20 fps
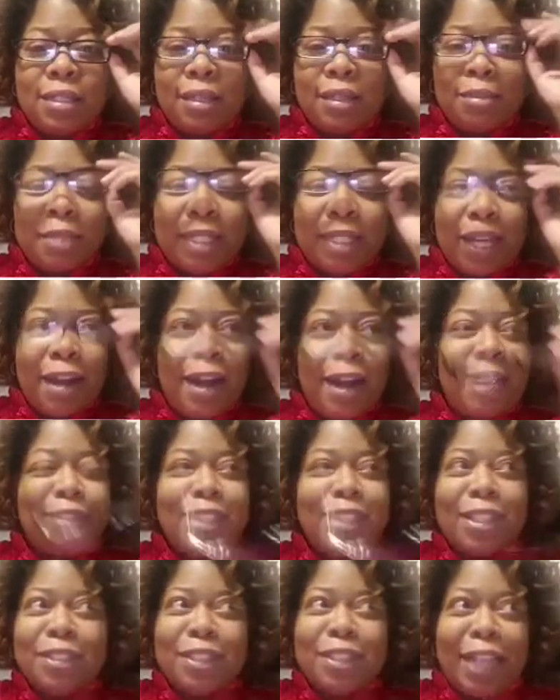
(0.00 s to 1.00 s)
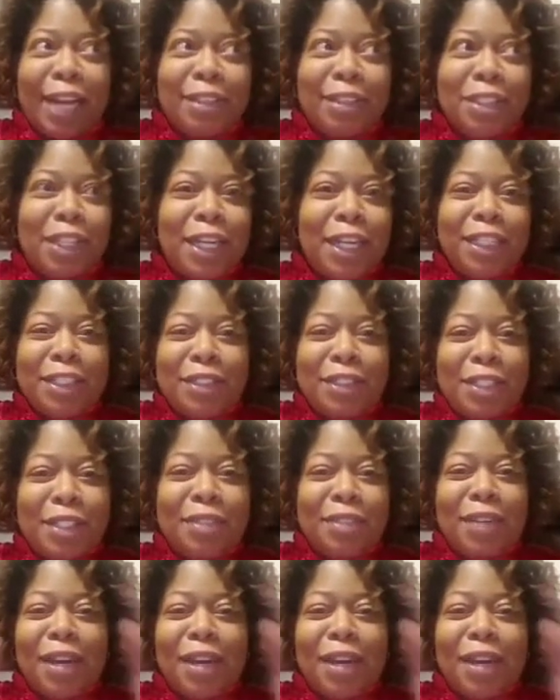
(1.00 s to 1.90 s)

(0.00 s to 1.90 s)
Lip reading: I'm sorry, I was trying to do this without